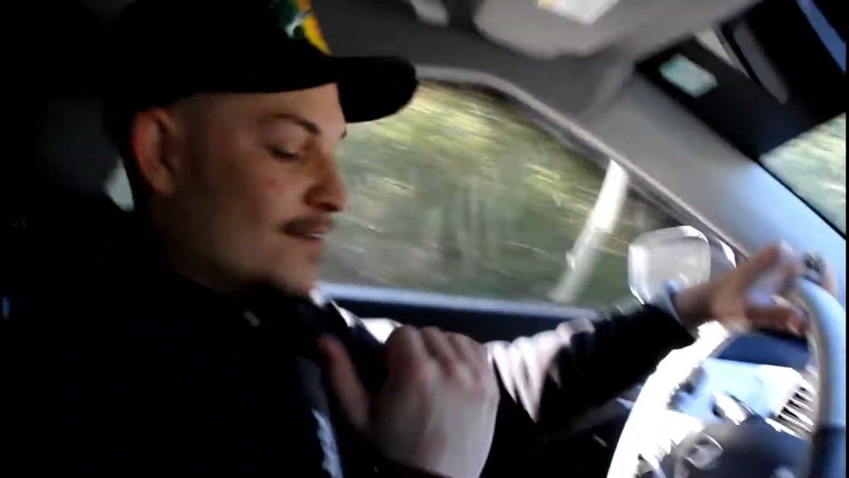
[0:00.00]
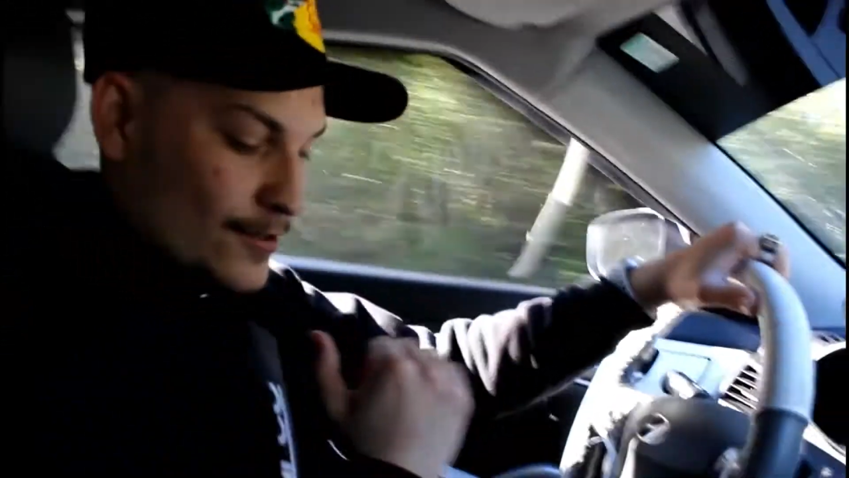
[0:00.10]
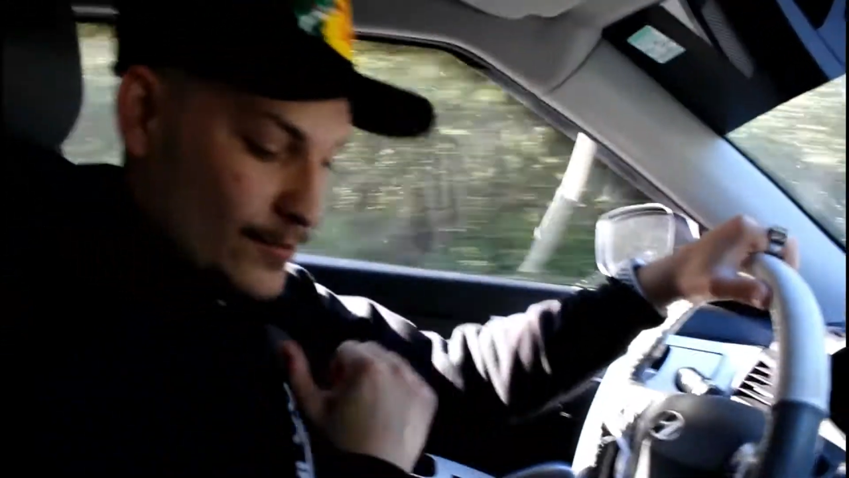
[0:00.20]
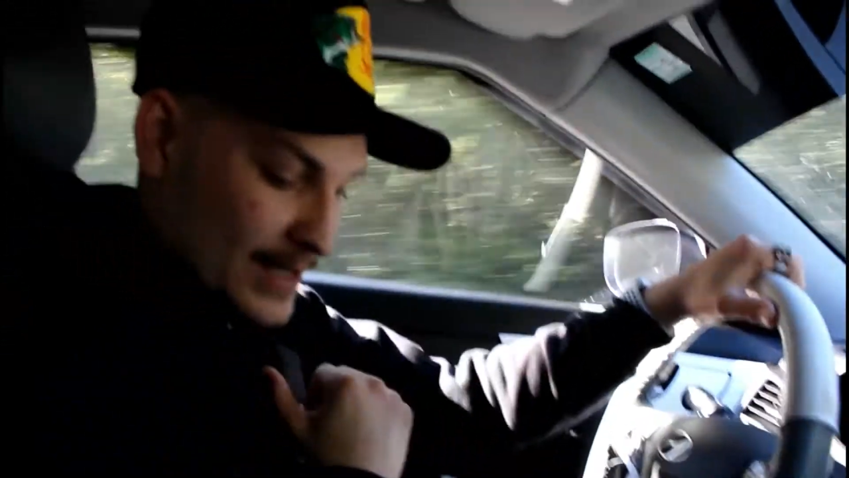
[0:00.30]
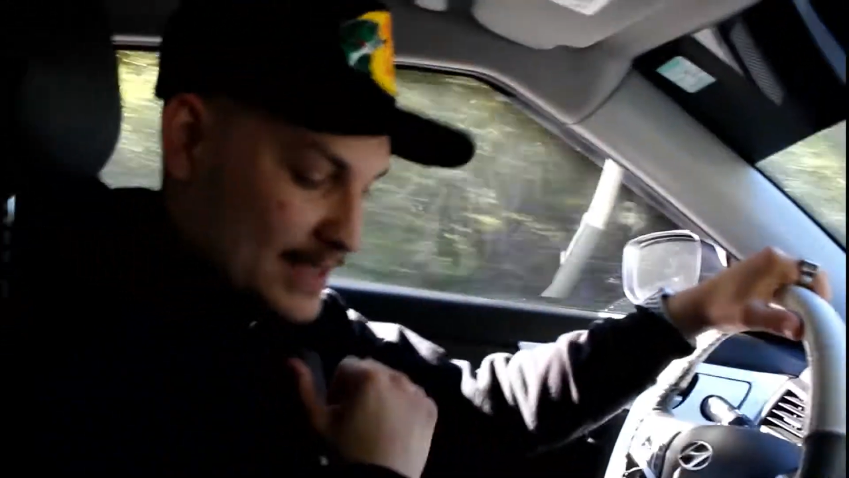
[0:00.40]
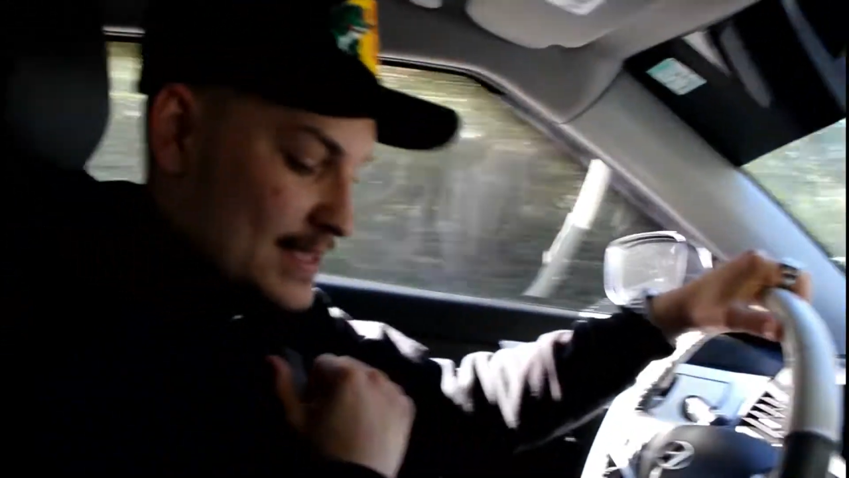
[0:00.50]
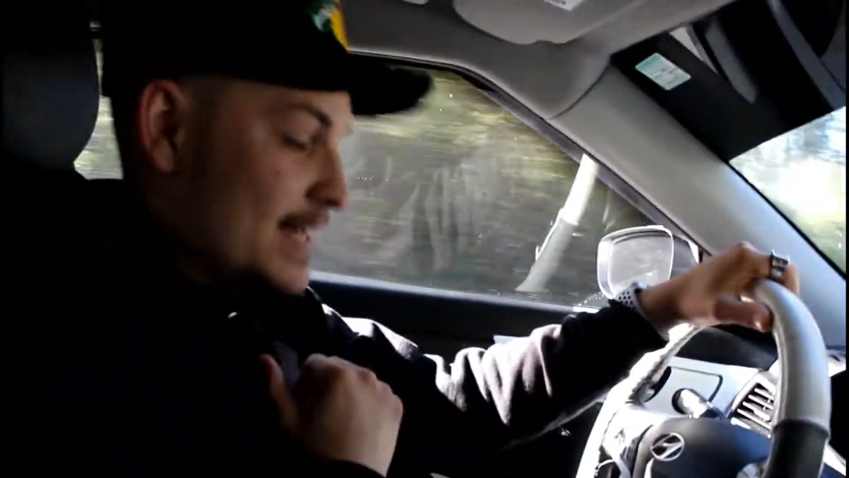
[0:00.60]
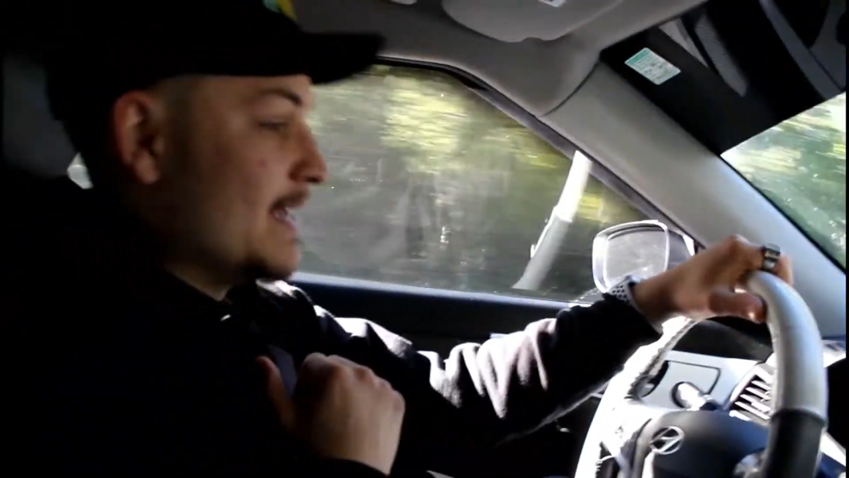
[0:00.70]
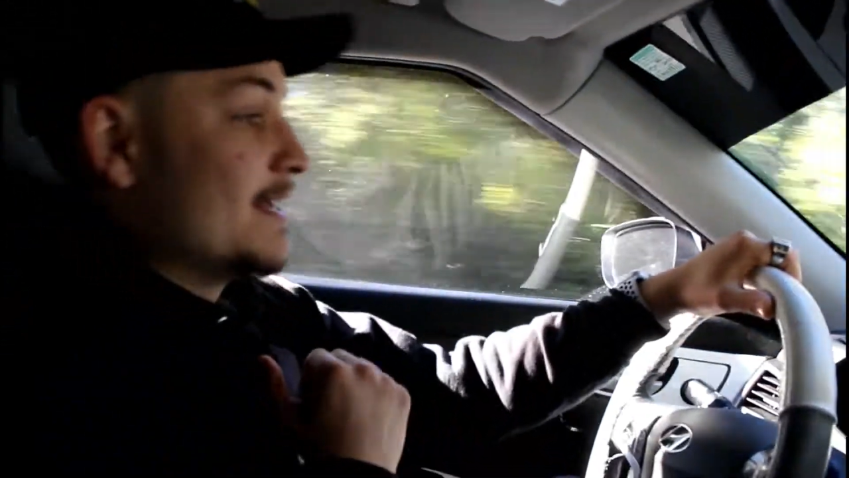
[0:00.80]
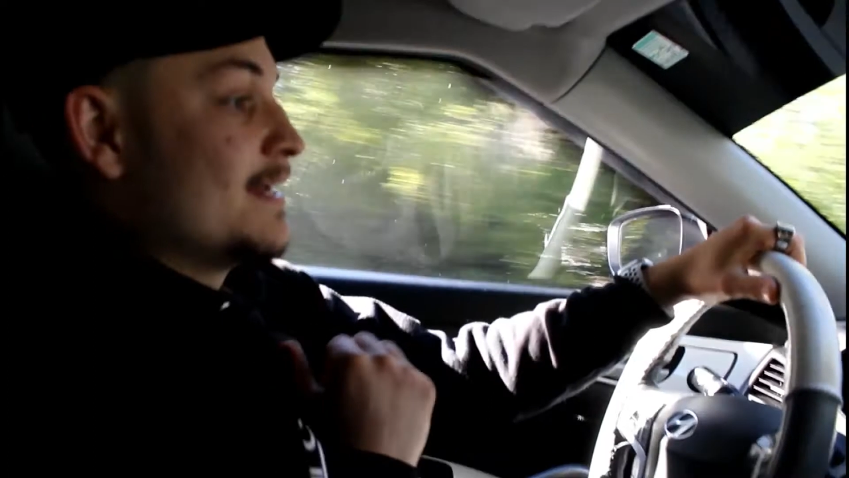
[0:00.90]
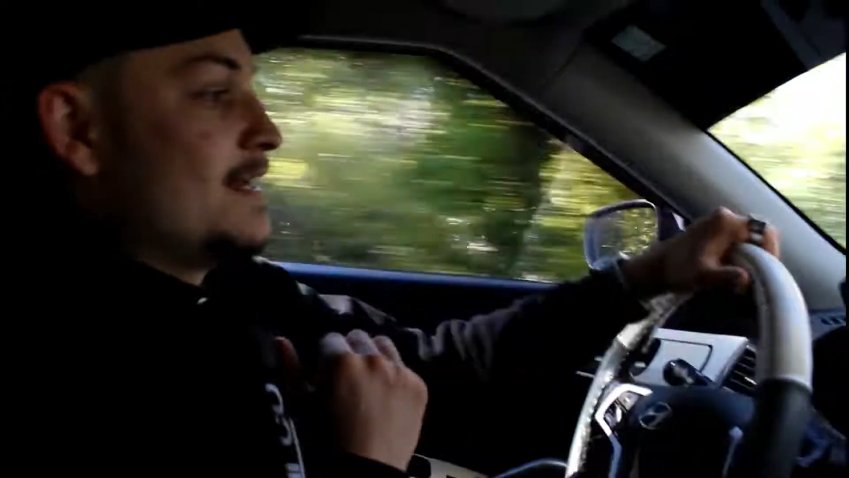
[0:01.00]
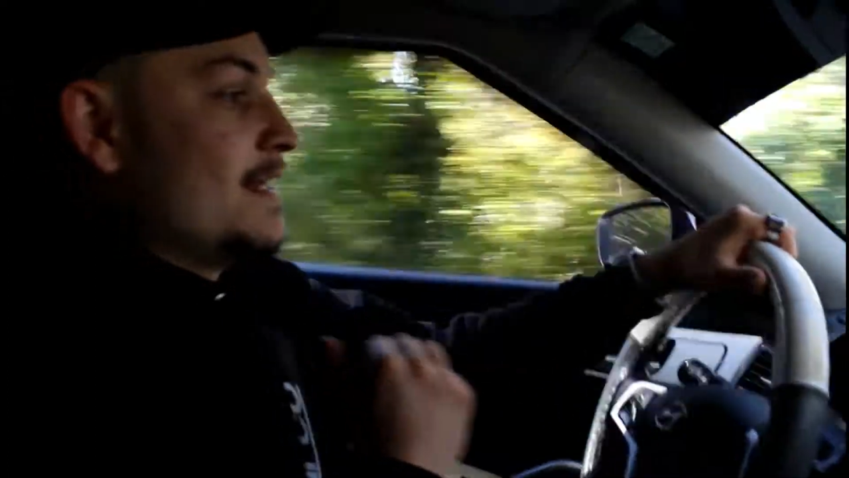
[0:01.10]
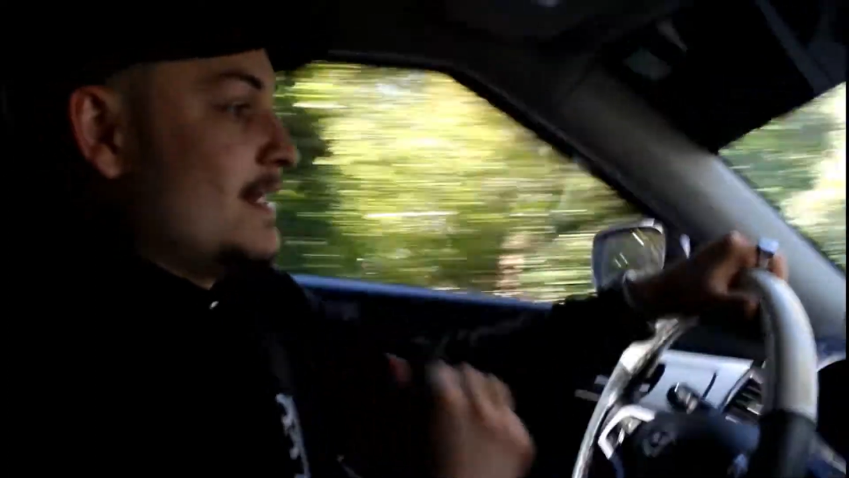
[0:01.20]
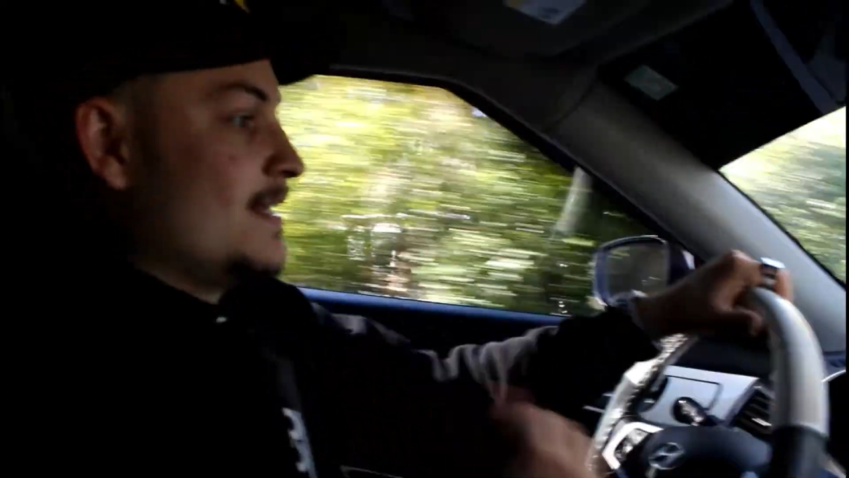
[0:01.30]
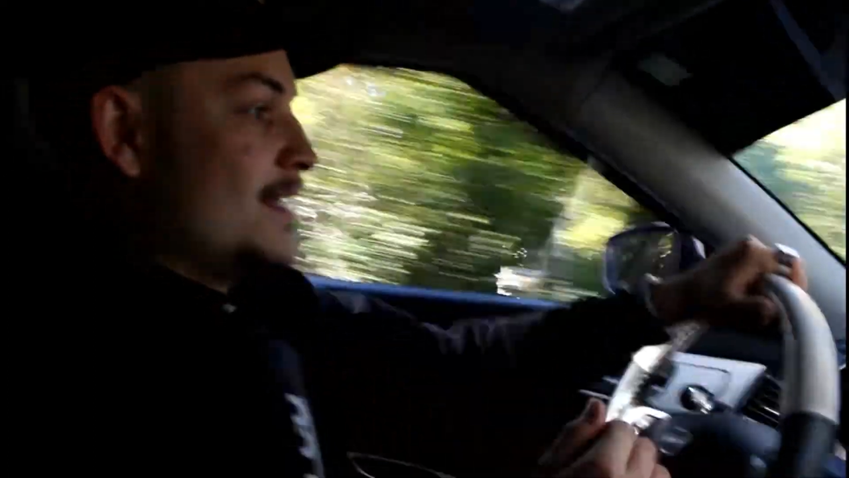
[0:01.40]
where it's like
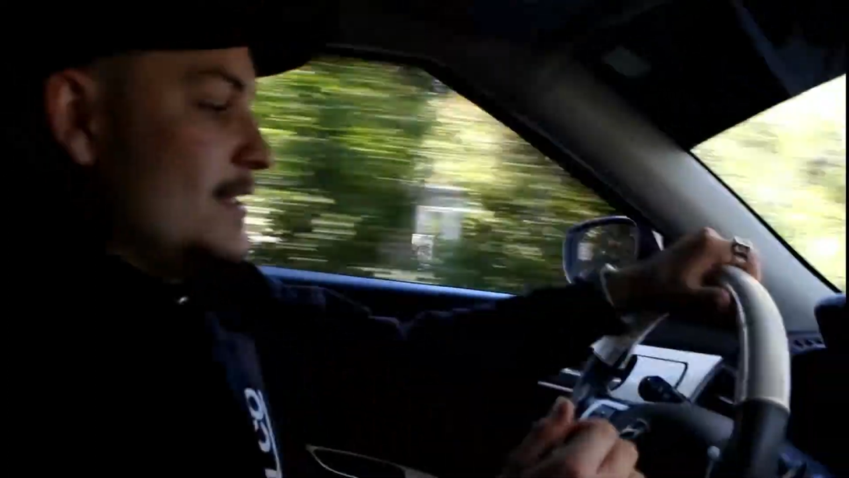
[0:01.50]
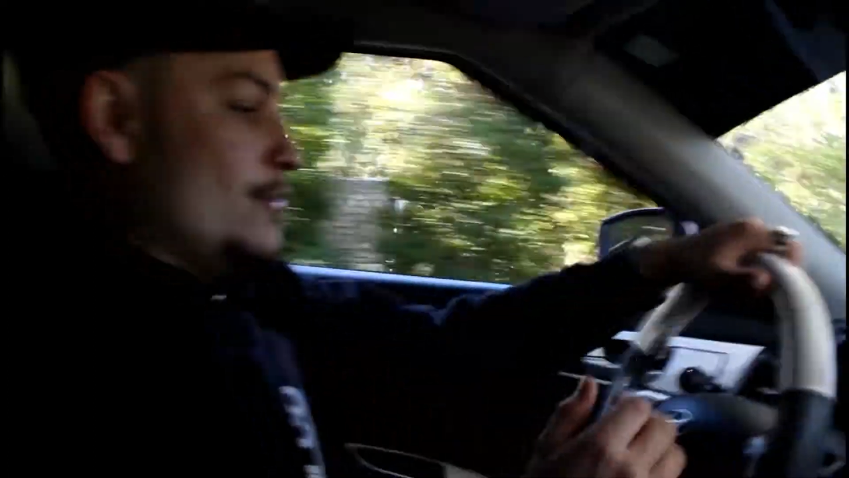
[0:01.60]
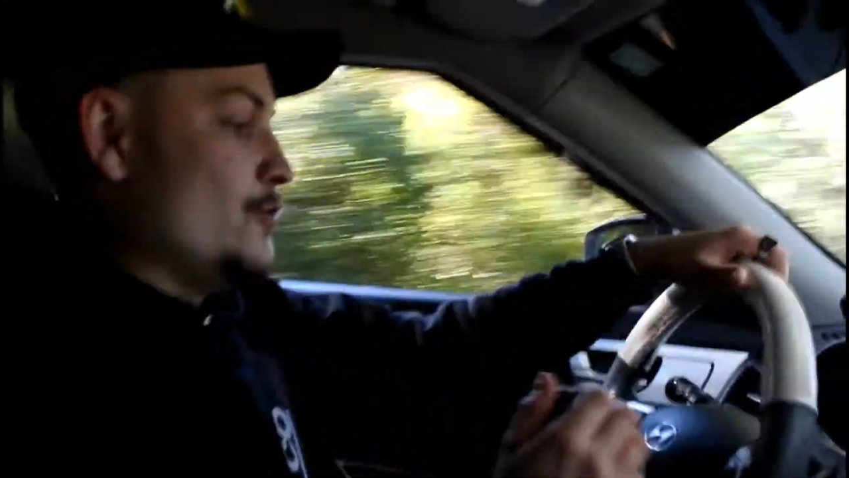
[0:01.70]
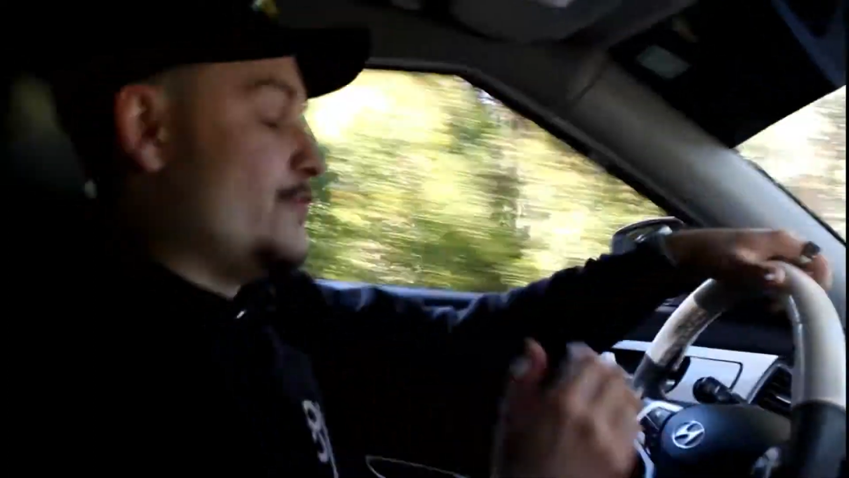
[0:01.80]
you